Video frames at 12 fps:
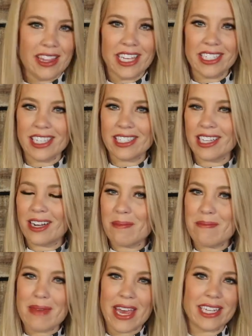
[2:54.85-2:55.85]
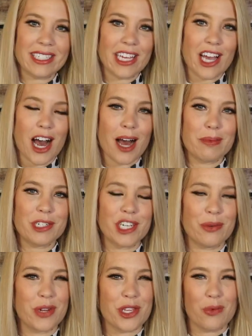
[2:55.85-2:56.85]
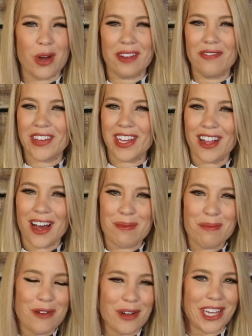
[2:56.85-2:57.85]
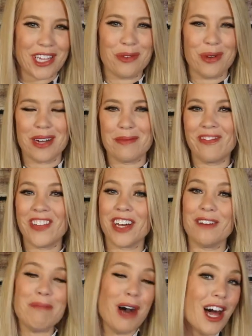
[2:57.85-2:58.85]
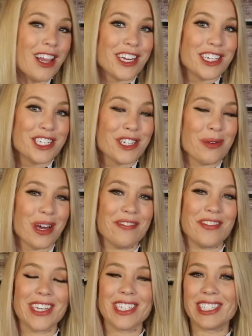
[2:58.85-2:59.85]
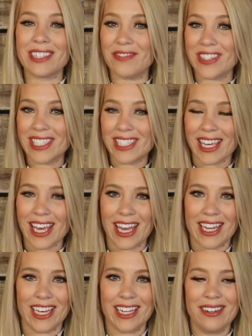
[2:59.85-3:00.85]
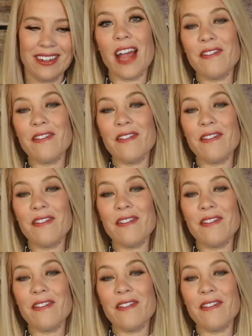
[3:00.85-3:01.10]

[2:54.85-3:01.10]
This is an amazing option when you want to feel on point, you want to feel polished, you want to feel sophisticated.